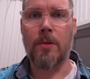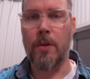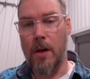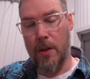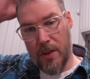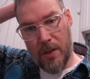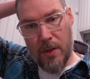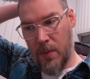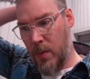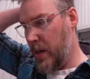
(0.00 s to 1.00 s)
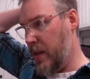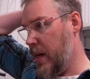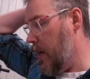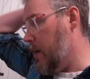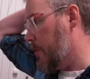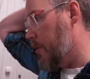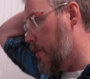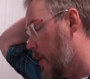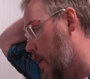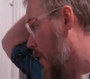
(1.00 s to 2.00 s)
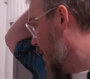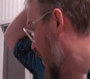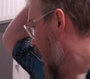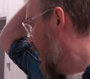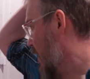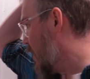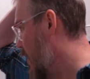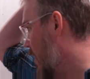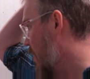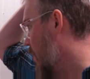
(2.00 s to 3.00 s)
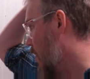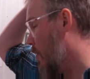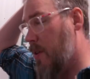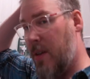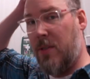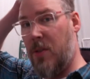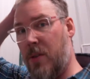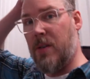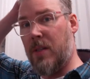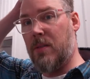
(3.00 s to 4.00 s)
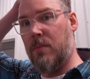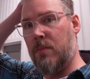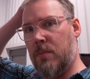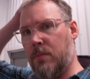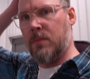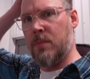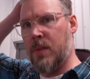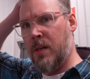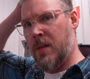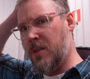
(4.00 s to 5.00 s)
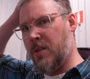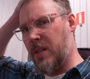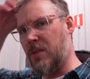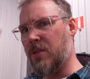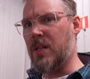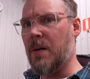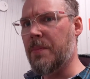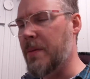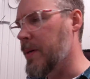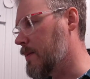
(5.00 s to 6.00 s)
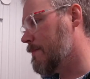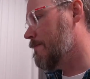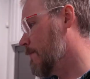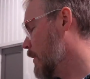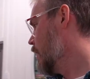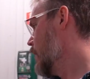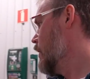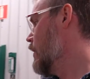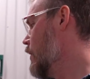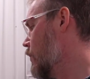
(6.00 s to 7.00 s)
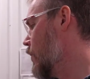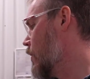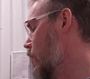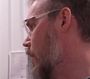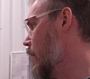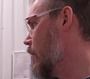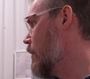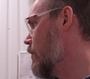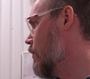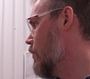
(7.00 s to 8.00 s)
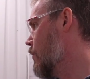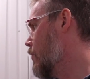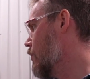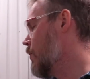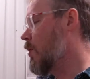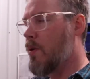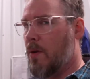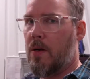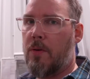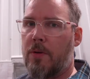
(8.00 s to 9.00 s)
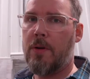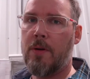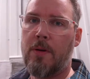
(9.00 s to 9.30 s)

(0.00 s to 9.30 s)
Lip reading: could ask, why the hell are you doing steering bar things? You're an exhaust company, but we're trying to broaden our